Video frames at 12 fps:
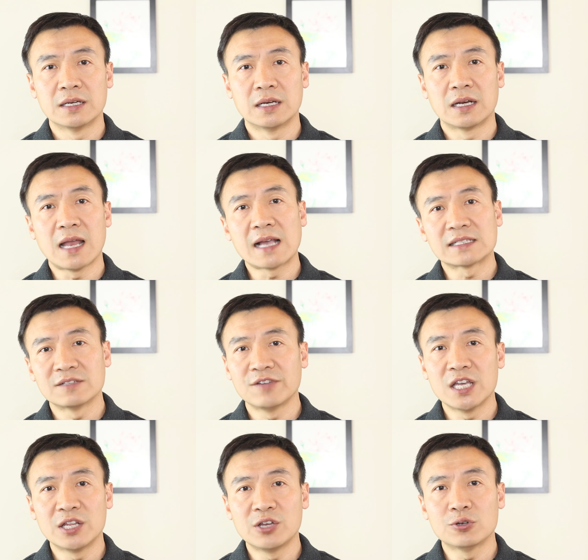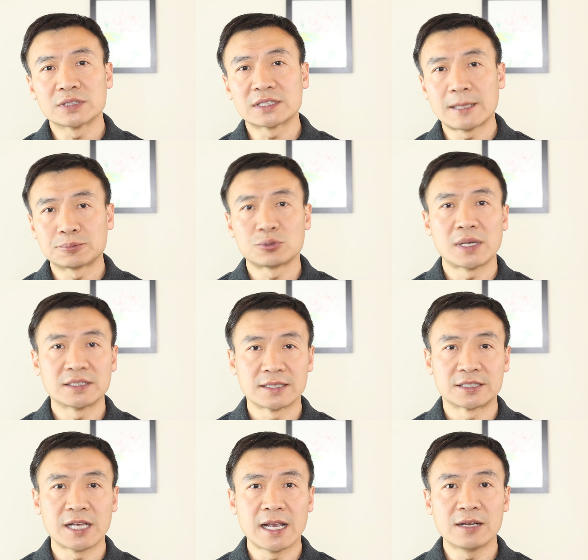Like the video, subscribe
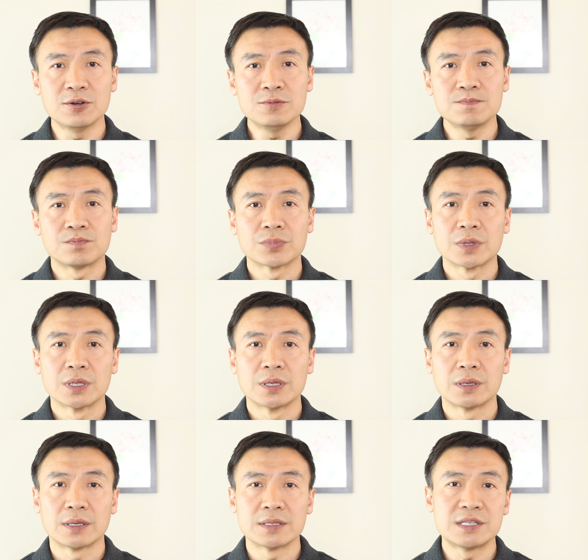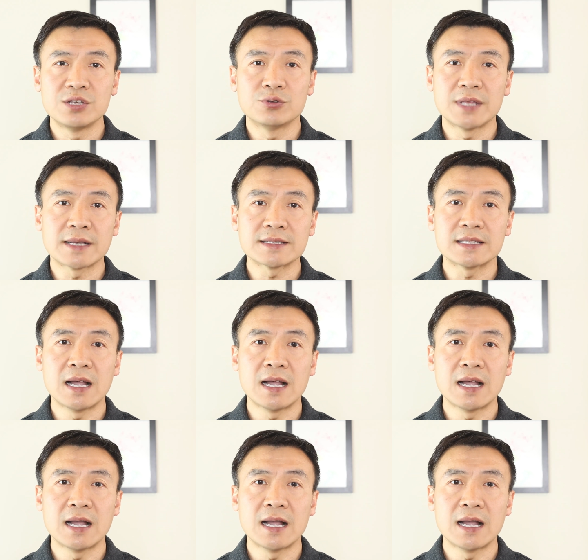the channel, and see you next